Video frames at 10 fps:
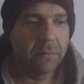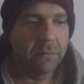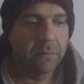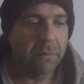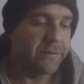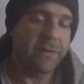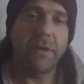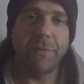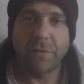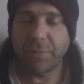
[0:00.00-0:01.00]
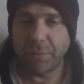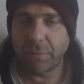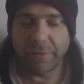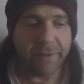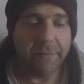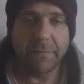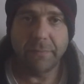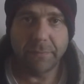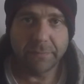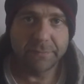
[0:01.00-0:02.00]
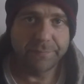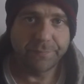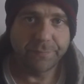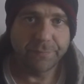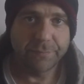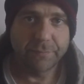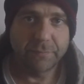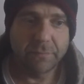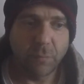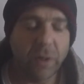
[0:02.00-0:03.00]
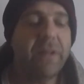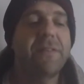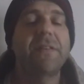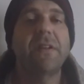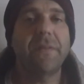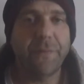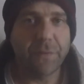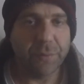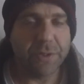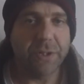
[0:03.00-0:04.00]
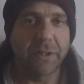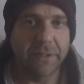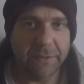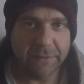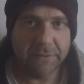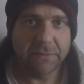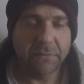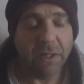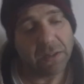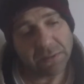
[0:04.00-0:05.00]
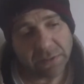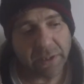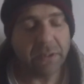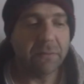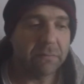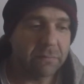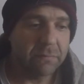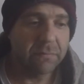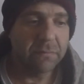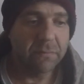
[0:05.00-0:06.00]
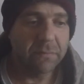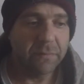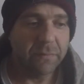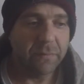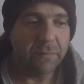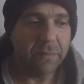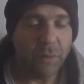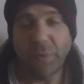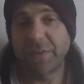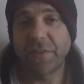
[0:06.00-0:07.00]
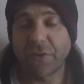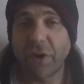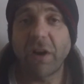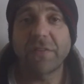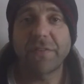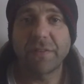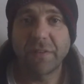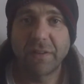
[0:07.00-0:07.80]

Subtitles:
What's the difference with him? What is the difference with John? Well, He went to the cross.